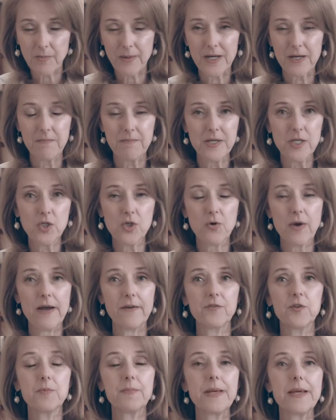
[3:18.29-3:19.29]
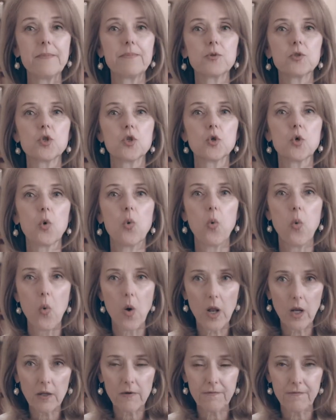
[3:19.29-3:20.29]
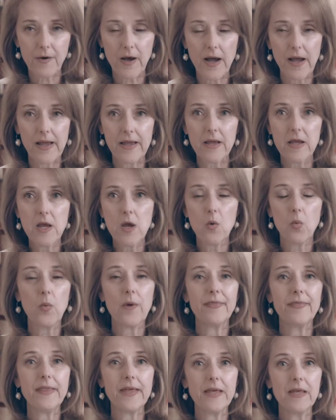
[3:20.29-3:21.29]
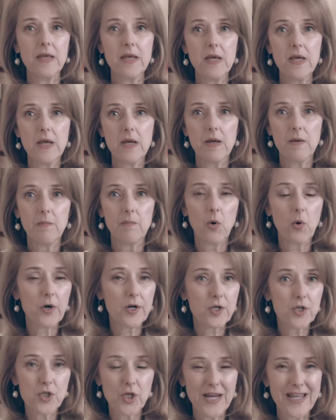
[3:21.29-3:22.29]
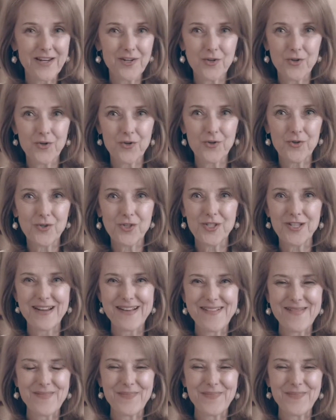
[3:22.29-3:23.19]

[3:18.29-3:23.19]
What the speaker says: but it means you have to be able to qualify when the mortgage lenders